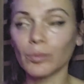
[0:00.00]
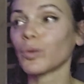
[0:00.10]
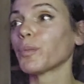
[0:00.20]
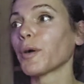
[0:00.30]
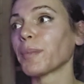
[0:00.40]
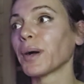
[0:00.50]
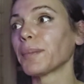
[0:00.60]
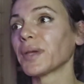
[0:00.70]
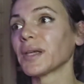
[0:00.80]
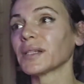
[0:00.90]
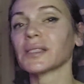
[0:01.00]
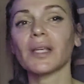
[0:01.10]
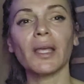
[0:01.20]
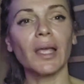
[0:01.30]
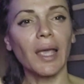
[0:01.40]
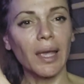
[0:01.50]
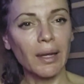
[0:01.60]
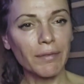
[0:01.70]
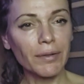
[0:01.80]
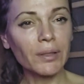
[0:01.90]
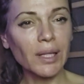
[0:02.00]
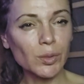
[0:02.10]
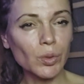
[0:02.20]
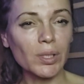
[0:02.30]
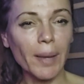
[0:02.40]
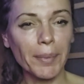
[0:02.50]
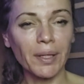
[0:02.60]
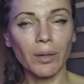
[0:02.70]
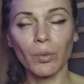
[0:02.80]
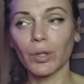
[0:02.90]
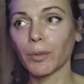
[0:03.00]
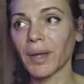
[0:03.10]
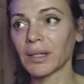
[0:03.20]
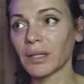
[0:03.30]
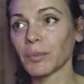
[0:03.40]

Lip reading: will pop up is. And I feel that's what's happening with humanity.